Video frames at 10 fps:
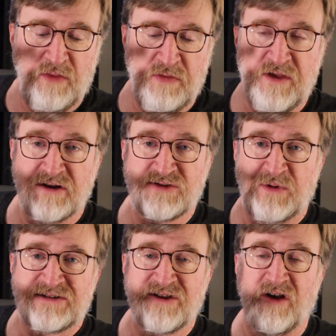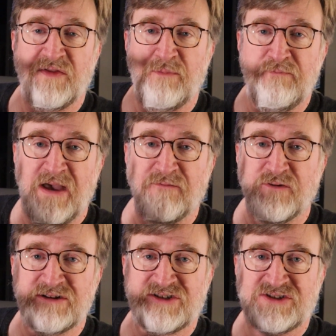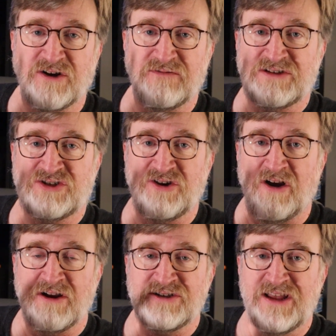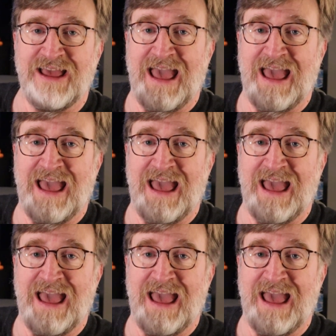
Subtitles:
there's what's called the beverage service charge,